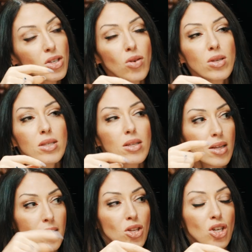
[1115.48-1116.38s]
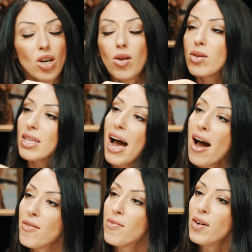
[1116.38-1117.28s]
dogs, the Sholos that
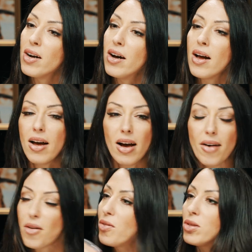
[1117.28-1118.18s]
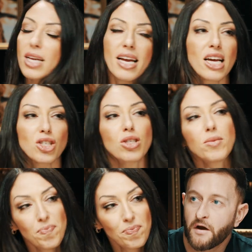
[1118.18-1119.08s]
have fur, have a full set of gnashes.
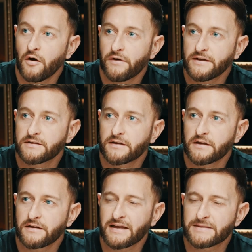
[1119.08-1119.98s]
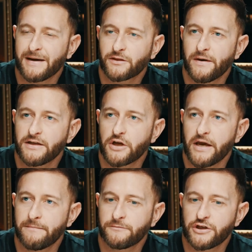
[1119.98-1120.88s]
Oh, right. It's mad the way
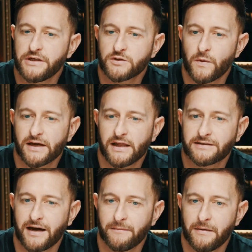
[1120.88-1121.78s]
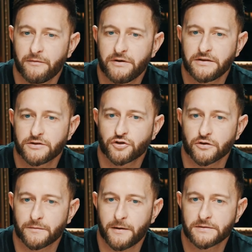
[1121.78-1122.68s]
genes work like that. I remember reading
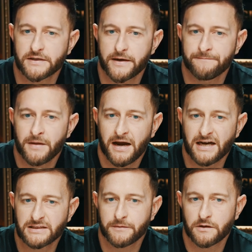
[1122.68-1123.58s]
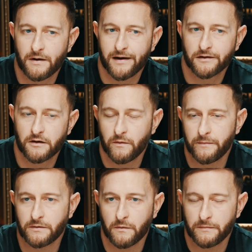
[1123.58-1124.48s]
something about asthma a while ago
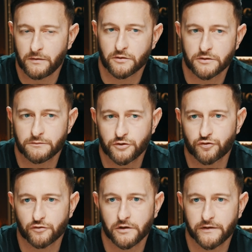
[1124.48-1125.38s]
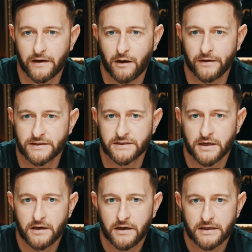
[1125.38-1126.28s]
when my daughter was struggling, and how it's
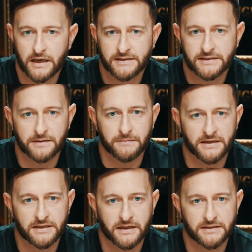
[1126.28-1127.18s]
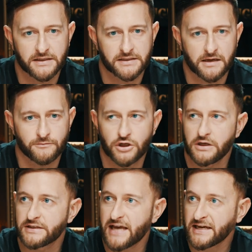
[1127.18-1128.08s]
the same gene as